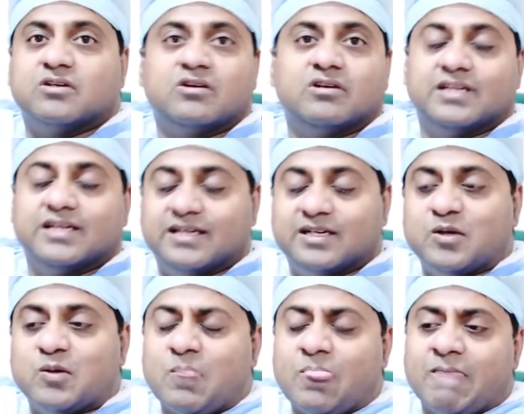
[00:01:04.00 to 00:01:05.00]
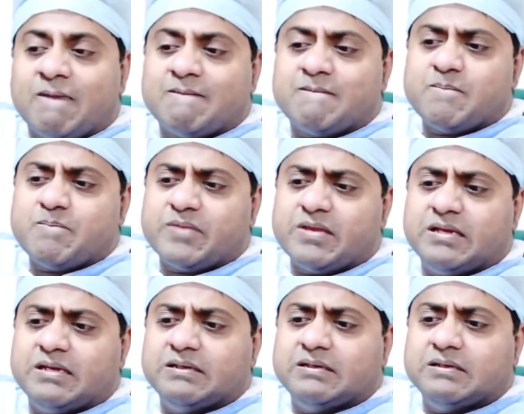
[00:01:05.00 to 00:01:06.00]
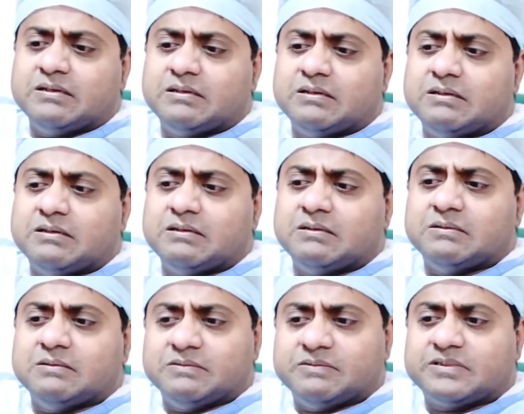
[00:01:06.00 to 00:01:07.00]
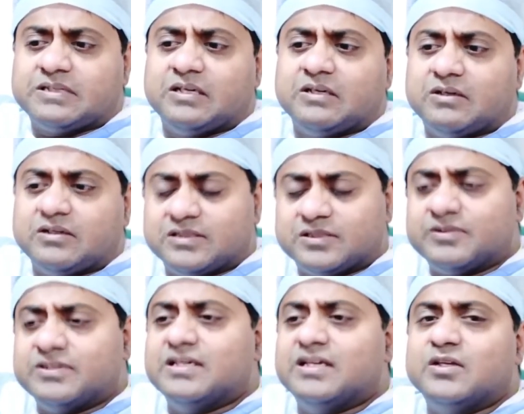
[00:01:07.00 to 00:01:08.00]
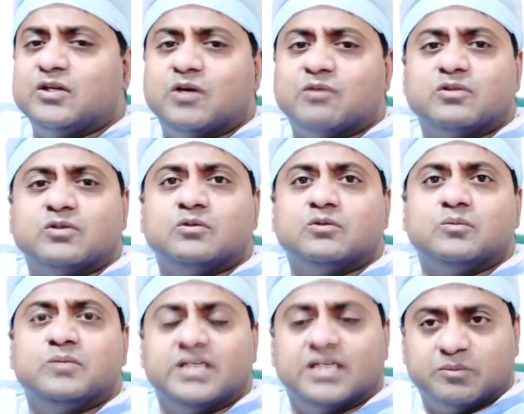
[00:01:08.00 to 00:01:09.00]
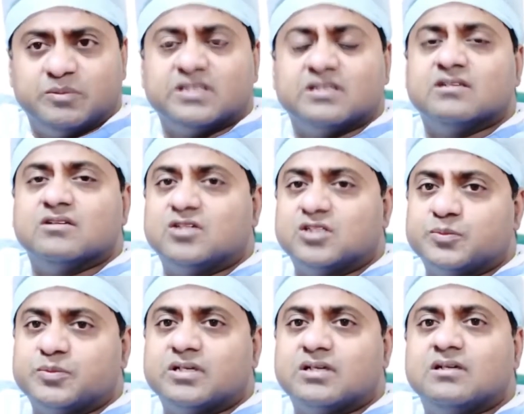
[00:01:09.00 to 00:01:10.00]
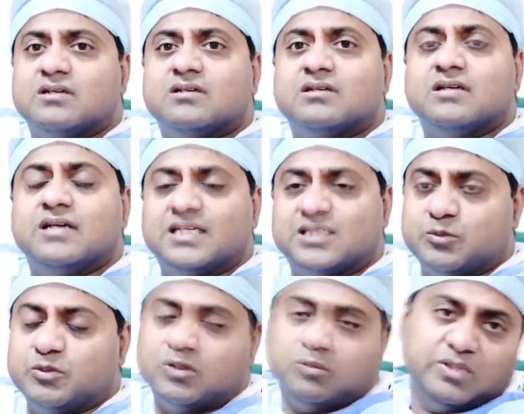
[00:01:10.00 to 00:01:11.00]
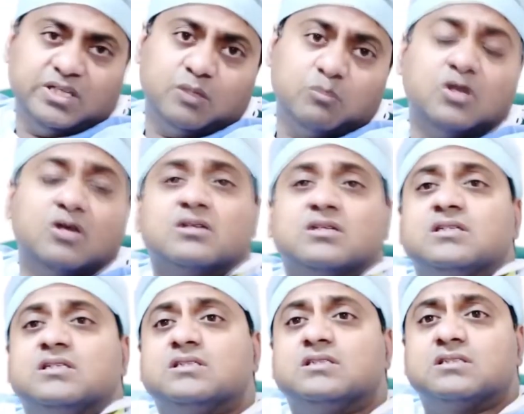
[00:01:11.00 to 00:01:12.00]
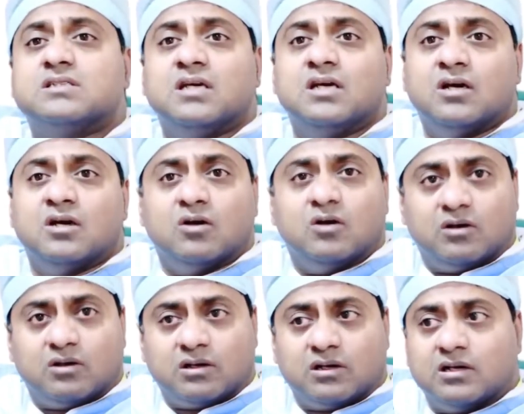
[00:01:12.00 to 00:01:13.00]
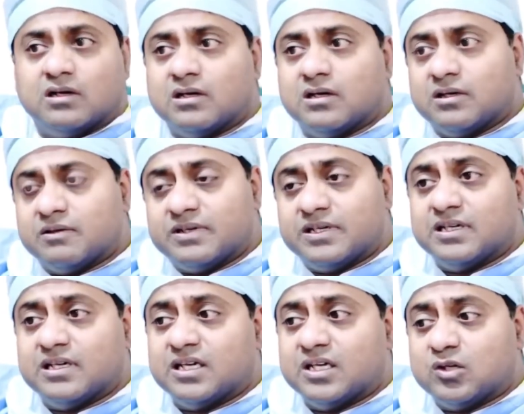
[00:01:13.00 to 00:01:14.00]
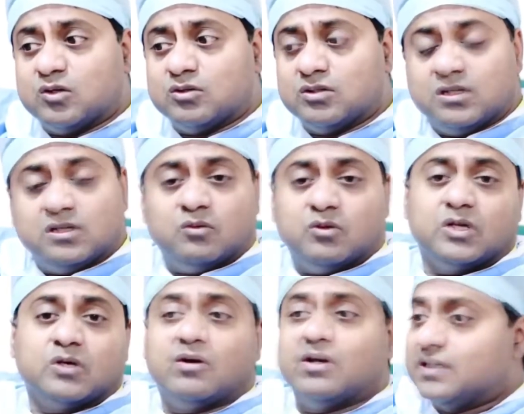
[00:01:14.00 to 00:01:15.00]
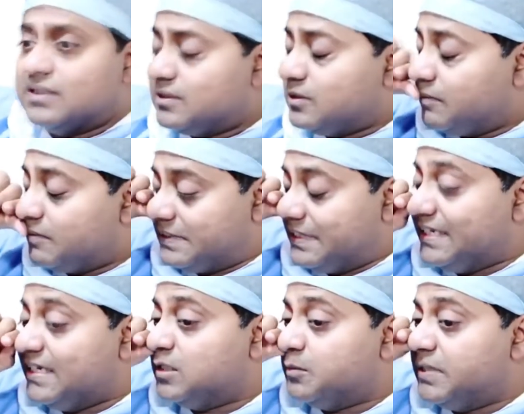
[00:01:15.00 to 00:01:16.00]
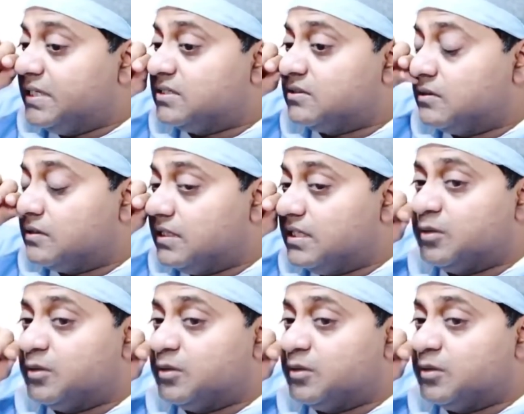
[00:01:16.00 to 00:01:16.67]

are all there. And still not this one, then you have to be admitted in the hospital. He has to be on beta blockers, or even what do you call as, you have to sedate the patient, or